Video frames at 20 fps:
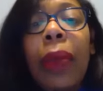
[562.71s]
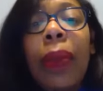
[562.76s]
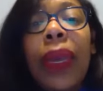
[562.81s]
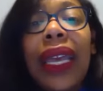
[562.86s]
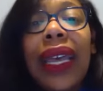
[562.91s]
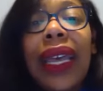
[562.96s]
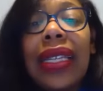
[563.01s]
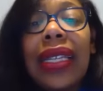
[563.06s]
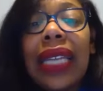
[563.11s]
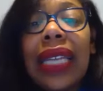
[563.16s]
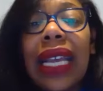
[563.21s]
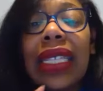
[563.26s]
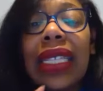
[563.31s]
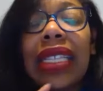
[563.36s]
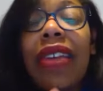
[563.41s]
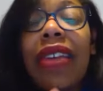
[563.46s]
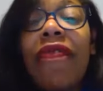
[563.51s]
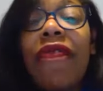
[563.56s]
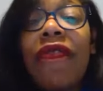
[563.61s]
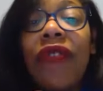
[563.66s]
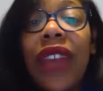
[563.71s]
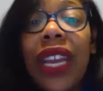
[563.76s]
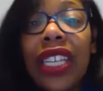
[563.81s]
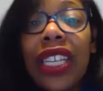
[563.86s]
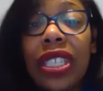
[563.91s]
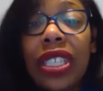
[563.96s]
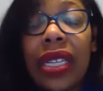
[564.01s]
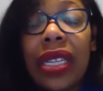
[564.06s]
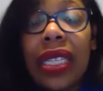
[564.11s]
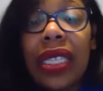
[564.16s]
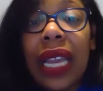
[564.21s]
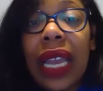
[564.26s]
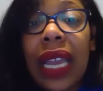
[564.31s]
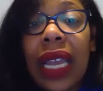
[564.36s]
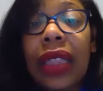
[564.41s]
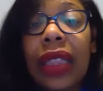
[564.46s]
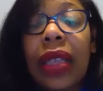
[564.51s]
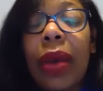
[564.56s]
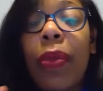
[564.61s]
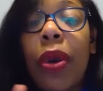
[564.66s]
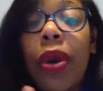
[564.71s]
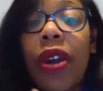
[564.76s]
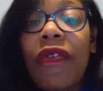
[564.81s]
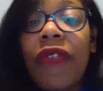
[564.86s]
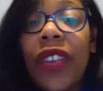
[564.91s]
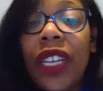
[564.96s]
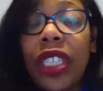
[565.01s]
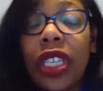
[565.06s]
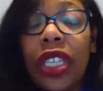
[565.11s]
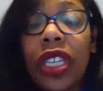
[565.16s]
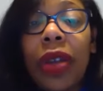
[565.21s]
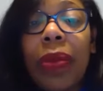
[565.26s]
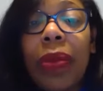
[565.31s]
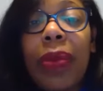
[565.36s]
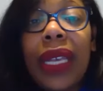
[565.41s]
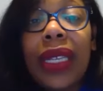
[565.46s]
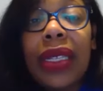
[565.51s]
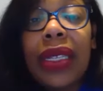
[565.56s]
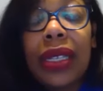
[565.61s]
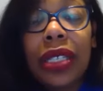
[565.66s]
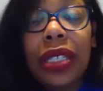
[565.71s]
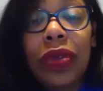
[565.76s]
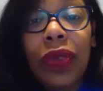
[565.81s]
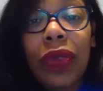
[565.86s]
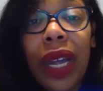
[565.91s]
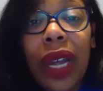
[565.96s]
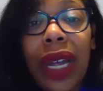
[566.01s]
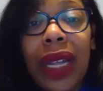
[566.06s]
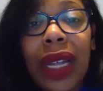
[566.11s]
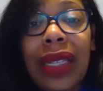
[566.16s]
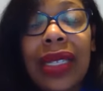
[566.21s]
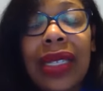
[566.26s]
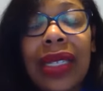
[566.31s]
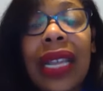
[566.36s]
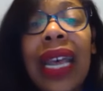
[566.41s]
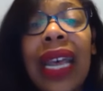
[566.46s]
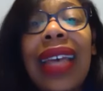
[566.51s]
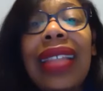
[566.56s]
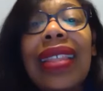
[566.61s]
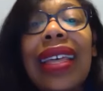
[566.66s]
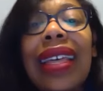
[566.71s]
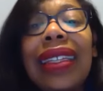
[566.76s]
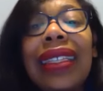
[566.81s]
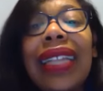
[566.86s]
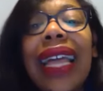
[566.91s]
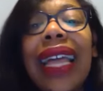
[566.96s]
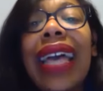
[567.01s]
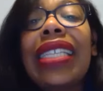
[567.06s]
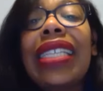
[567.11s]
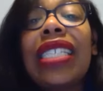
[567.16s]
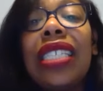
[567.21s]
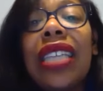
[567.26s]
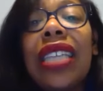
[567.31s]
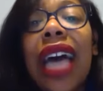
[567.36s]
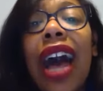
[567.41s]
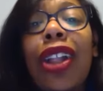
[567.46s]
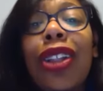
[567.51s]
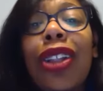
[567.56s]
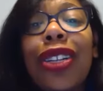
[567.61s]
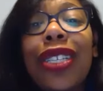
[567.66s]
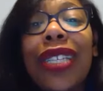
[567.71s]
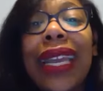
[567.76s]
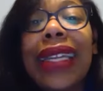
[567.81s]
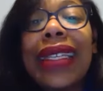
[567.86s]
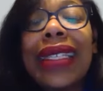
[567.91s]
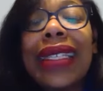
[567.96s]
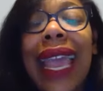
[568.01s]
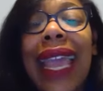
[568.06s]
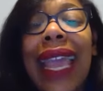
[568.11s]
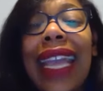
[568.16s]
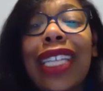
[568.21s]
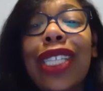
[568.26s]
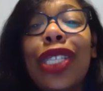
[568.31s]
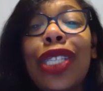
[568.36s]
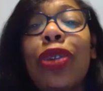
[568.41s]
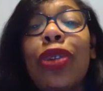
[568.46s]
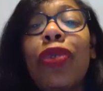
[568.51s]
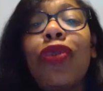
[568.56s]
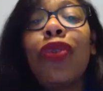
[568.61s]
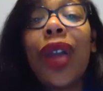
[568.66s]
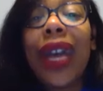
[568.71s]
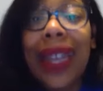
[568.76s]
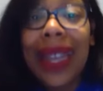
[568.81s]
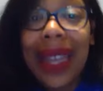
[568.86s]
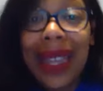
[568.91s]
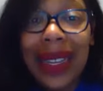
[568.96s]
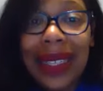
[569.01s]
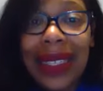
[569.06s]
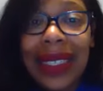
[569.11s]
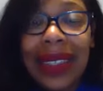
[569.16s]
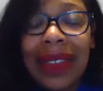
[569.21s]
Because it's the efficiency. The more efficient your business runs, the less dollars it takes to run it.